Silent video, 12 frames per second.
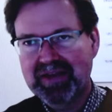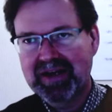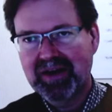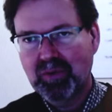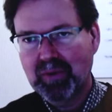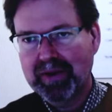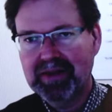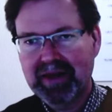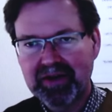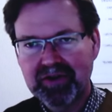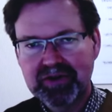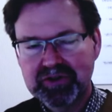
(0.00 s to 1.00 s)
then a week
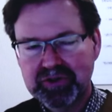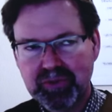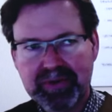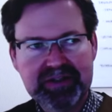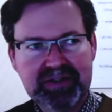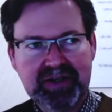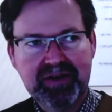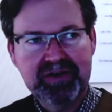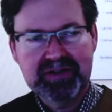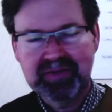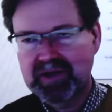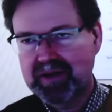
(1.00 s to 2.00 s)
later or 2 weeks later, or
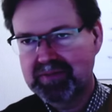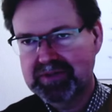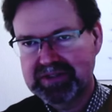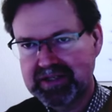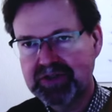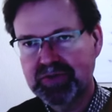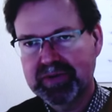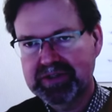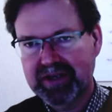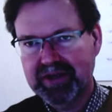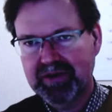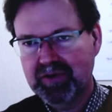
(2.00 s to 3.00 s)
sometimes 6 weeks
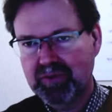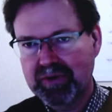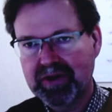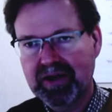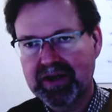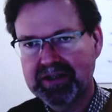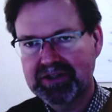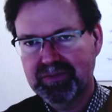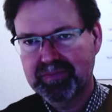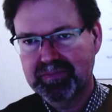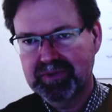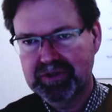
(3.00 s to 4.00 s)
later, you realize
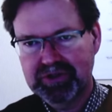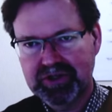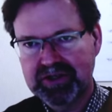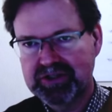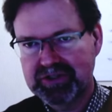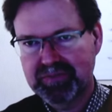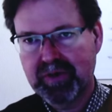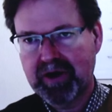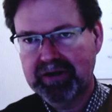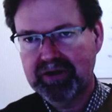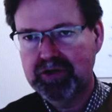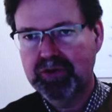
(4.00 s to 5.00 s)
you should have just
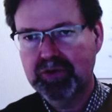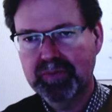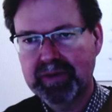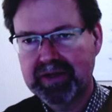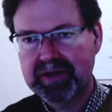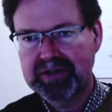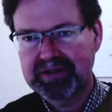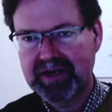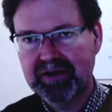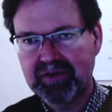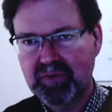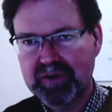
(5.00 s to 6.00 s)
bought new, because now
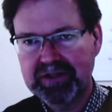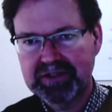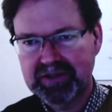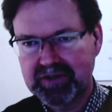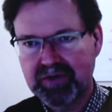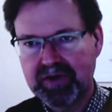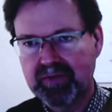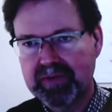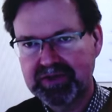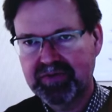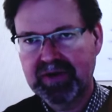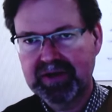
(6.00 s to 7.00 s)
you've wasted 3 weeks
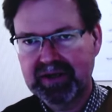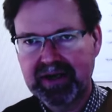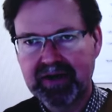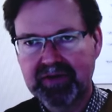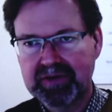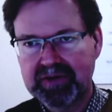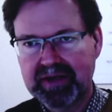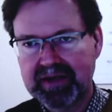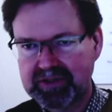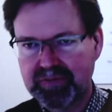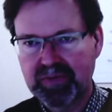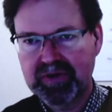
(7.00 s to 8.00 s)
finding out that
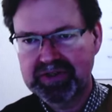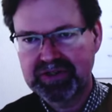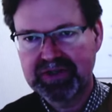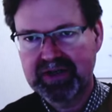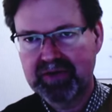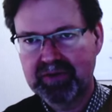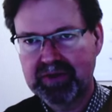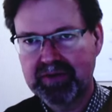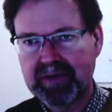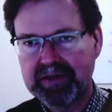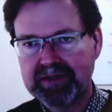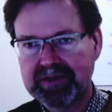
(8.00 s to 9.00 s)
expiration date really
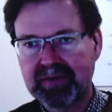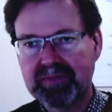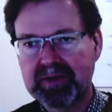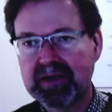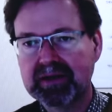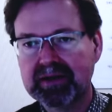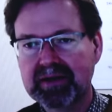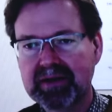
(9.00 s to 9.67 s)
meant something.